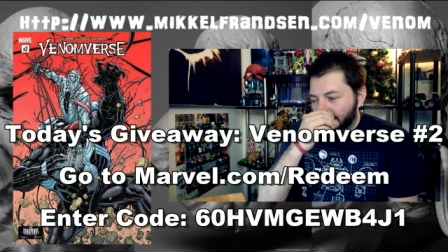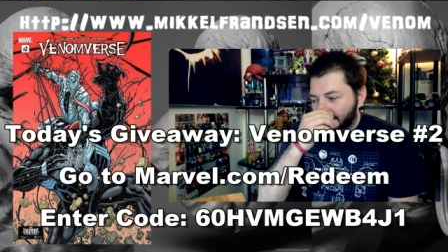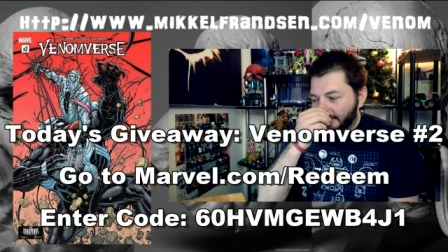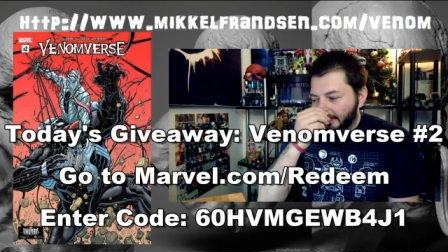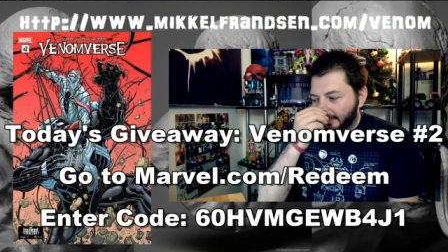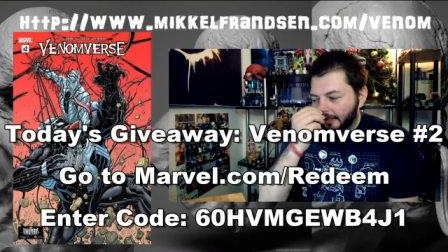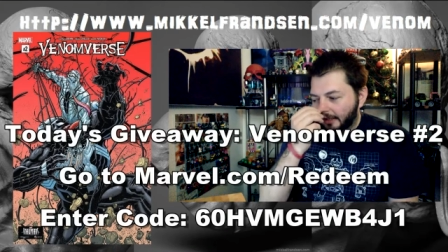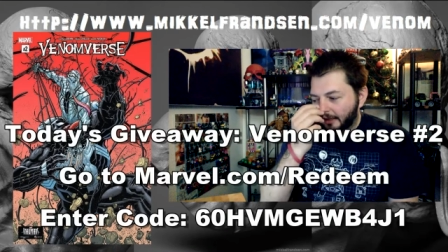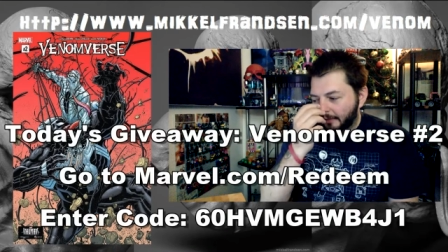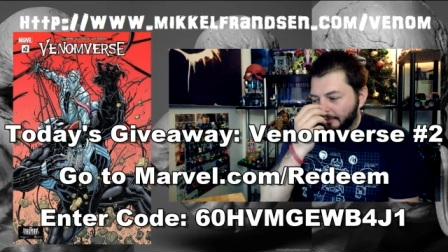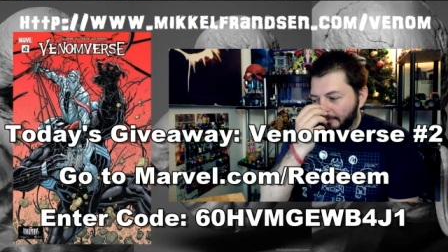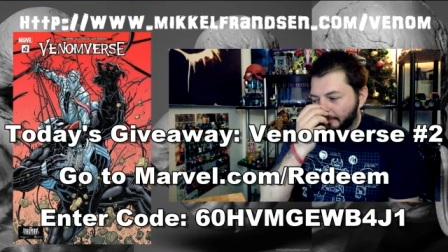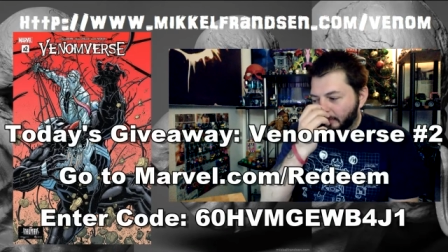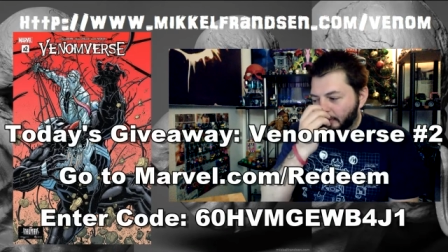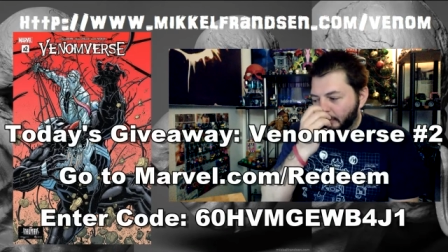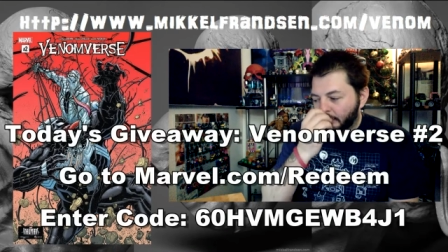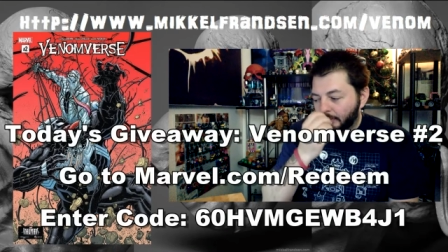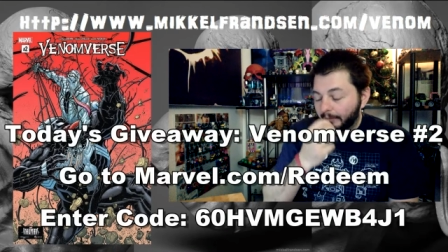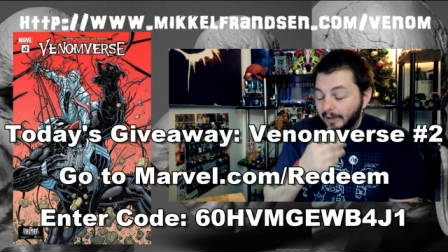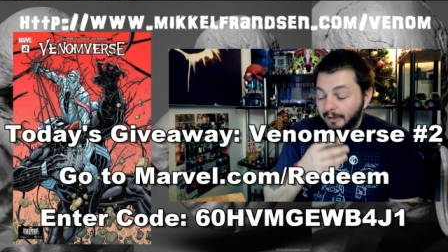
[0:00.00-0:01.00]
uh,
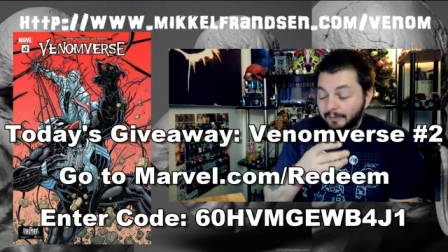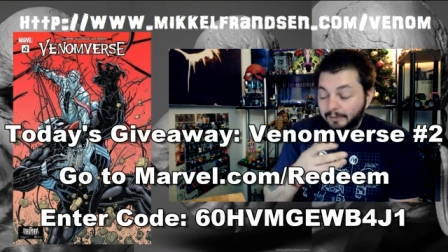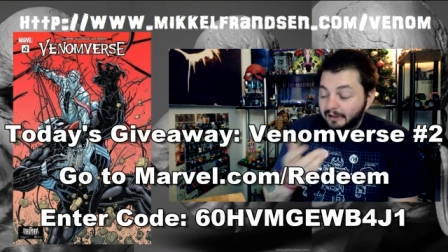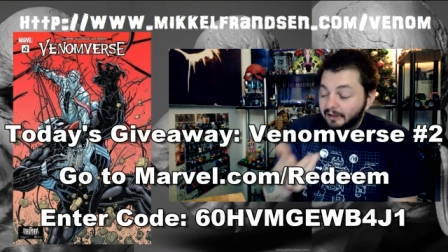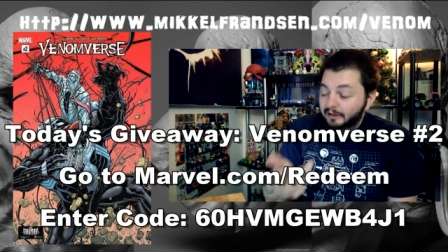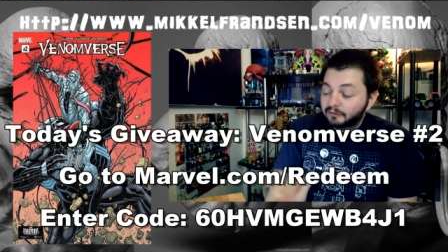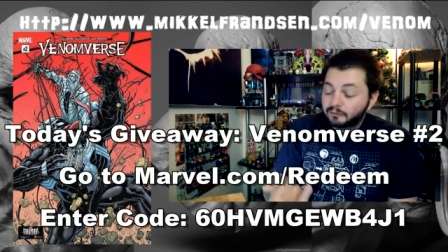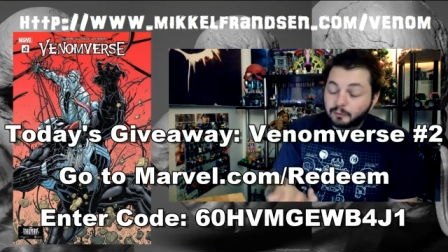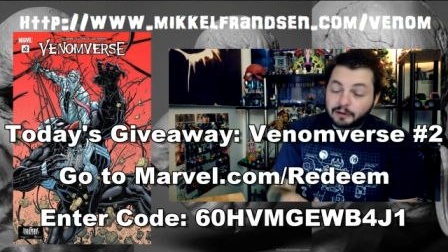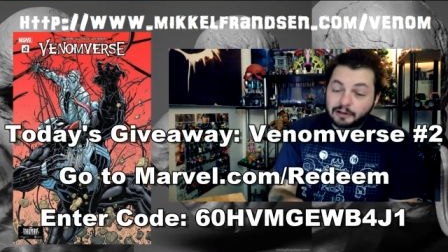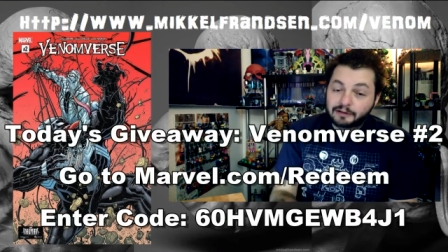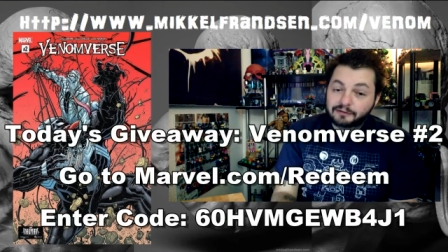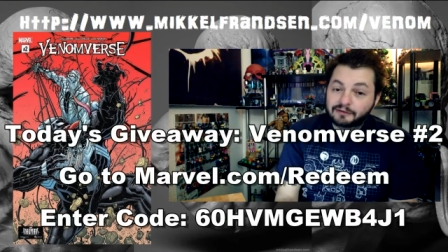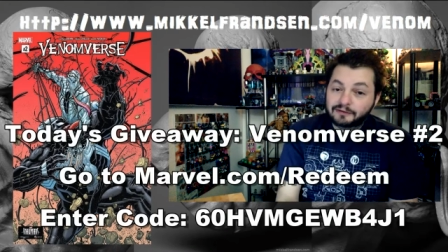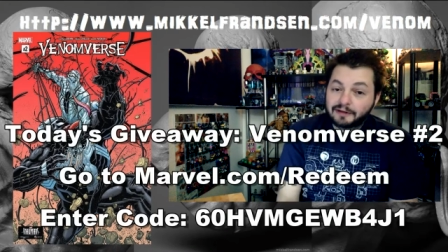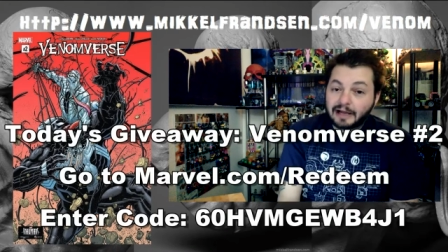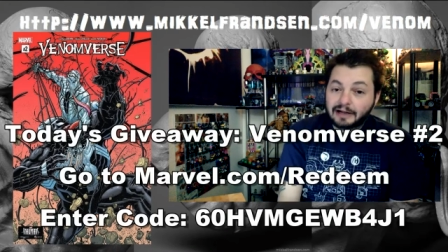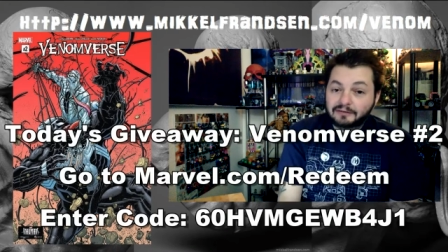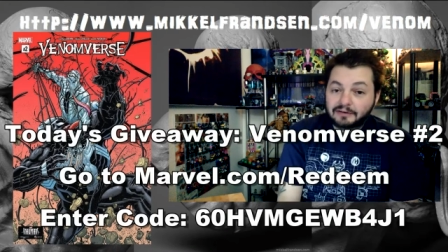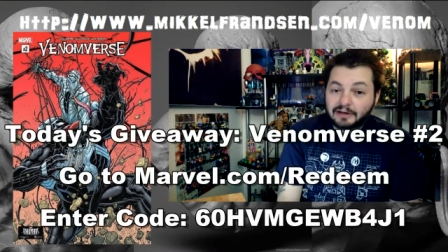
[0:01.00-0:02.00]
or maybe it is when it's
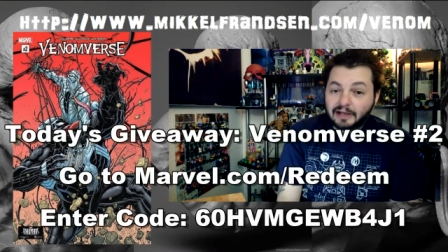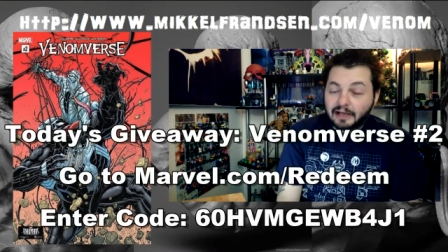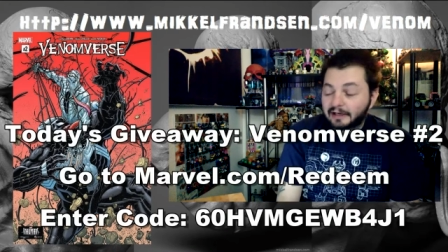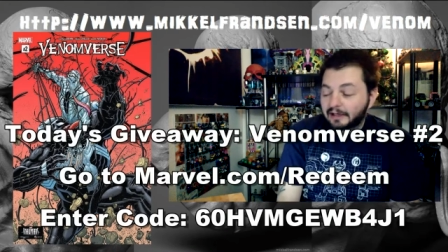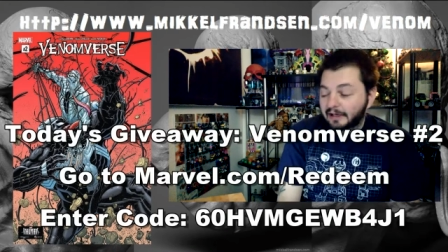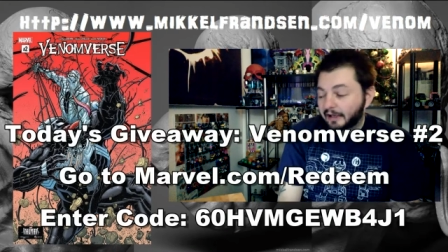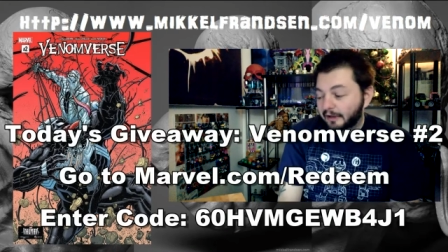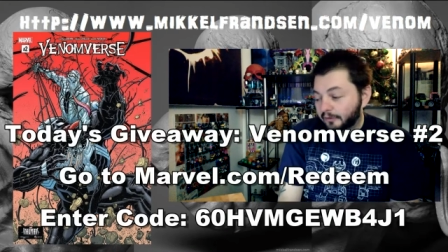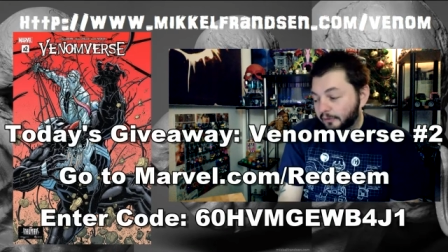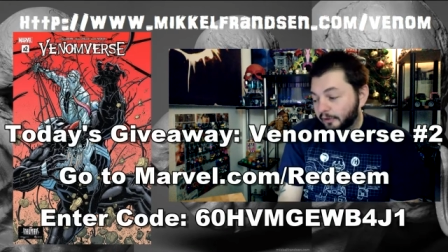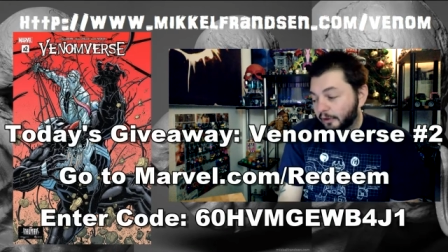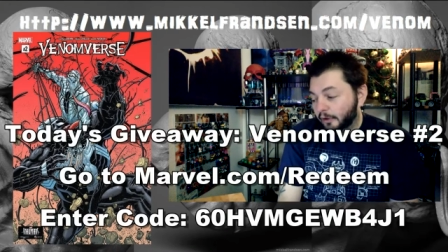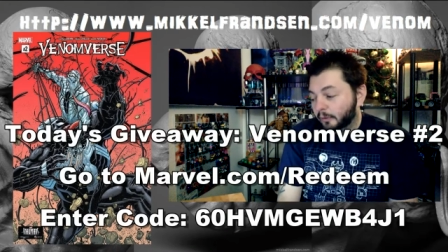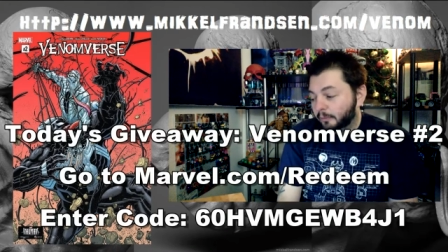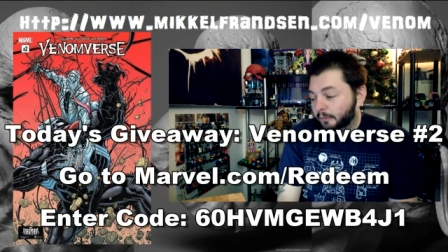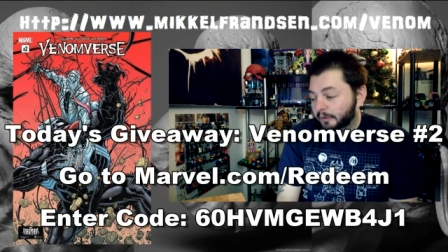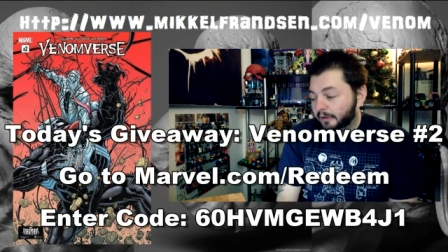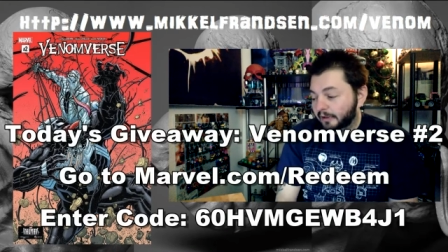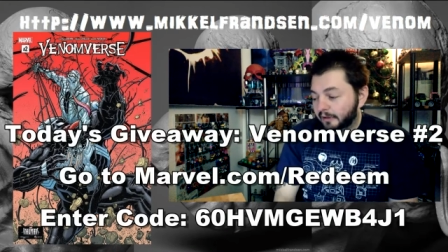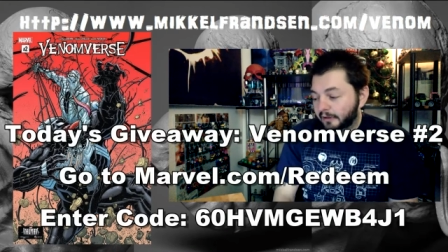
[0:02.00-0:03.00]
attached to Eddie, I don't know.
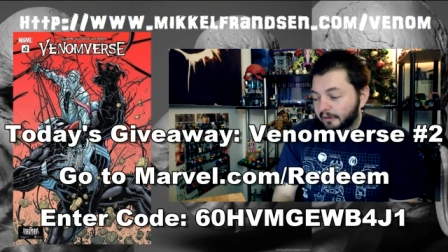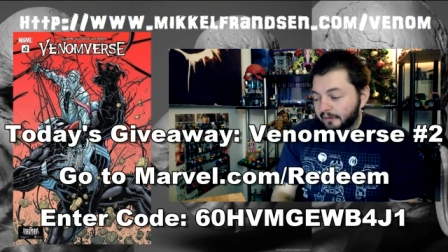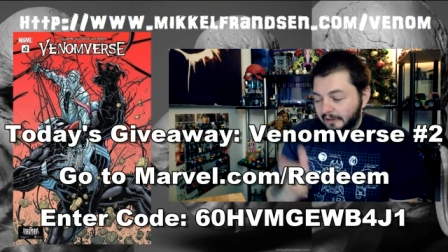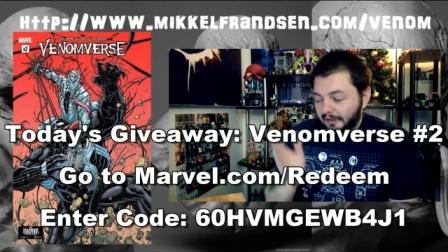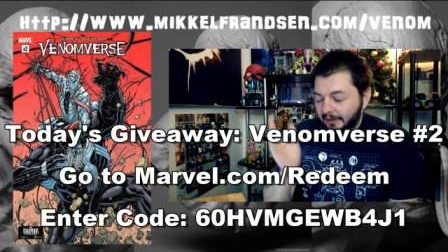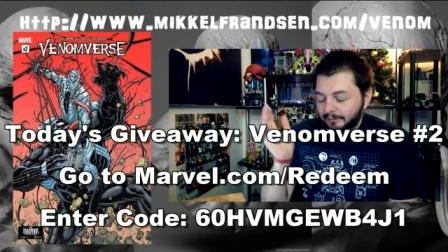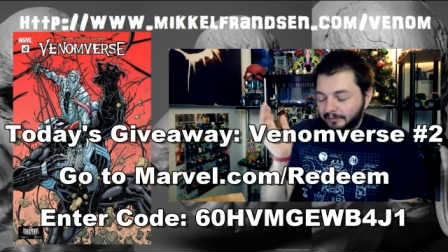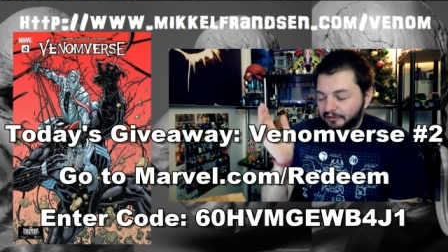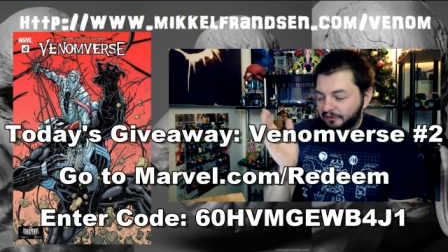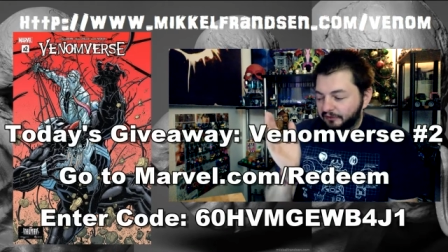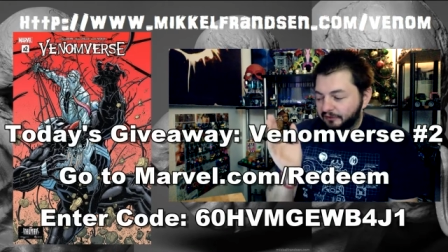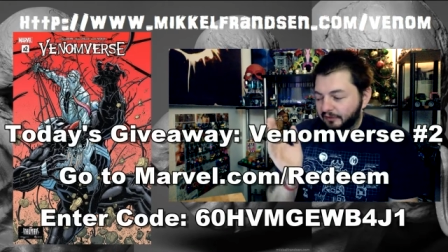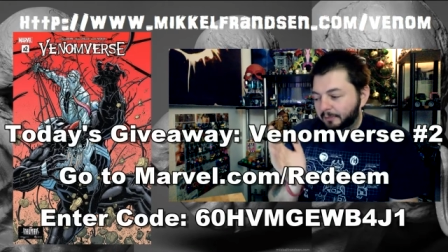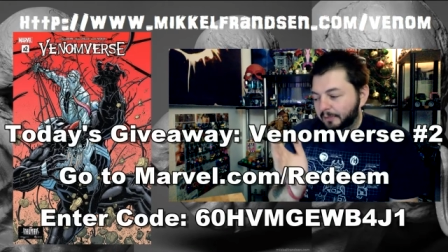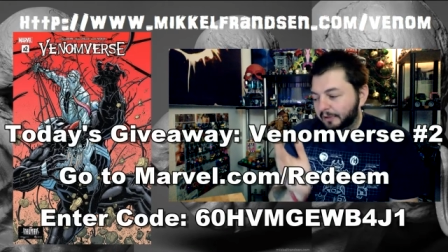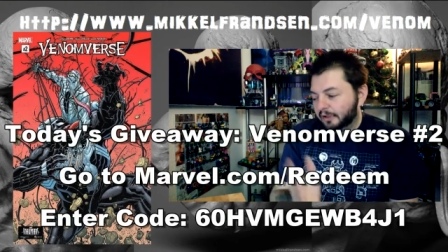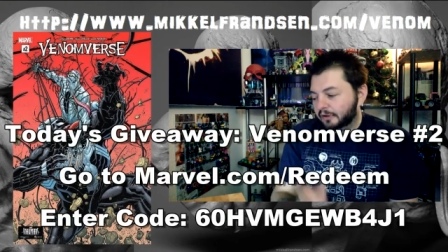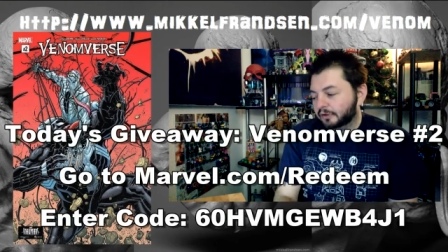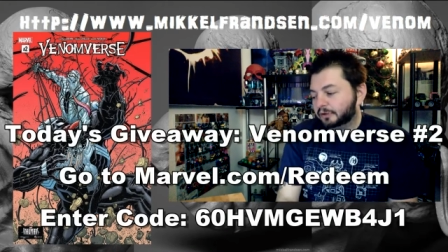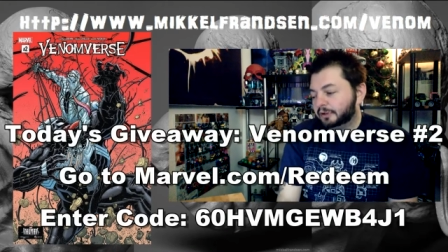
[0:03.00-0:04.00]
But the image is up
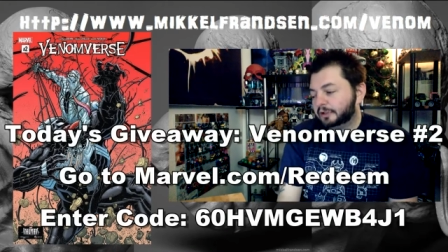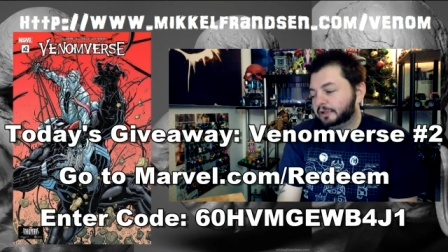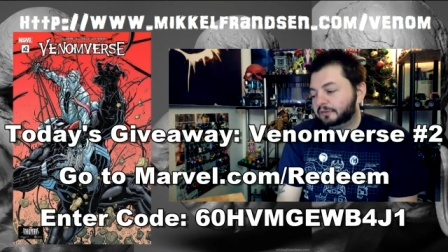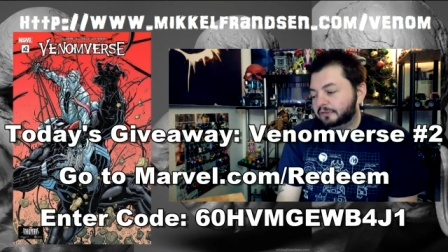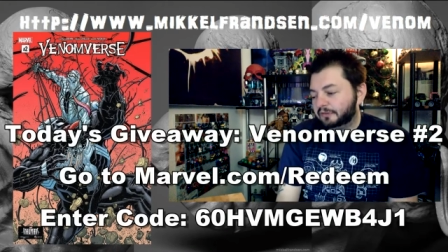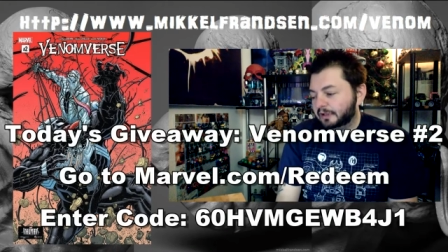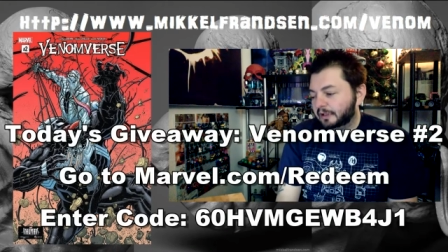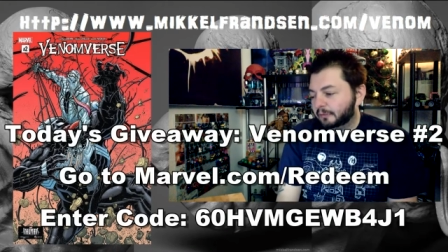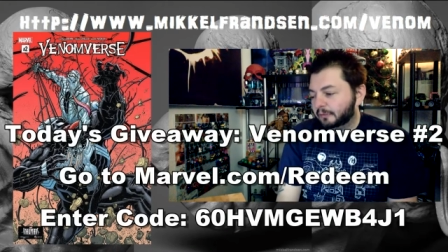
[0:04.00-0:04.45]
here, you can see it